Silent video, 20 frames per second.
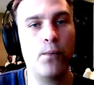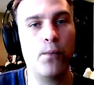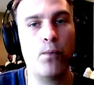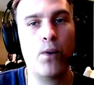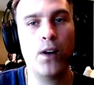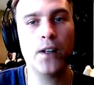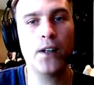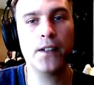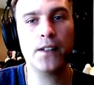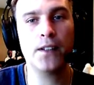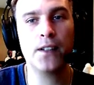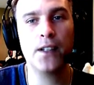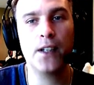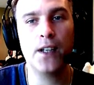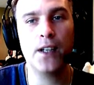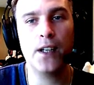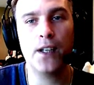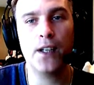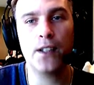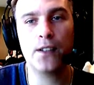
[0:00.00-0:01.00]
I want
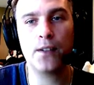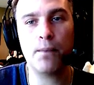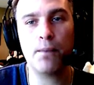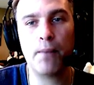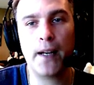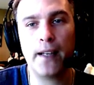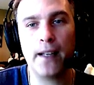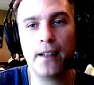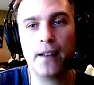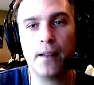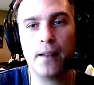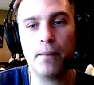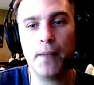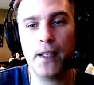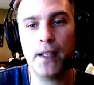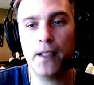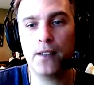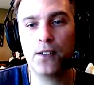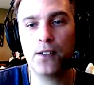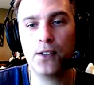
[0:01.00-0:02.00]
to make
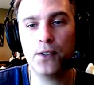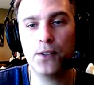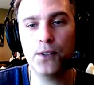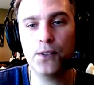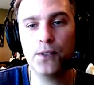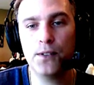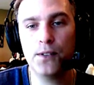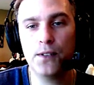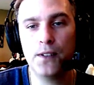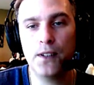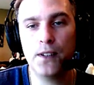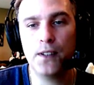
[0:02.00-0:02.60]
them into.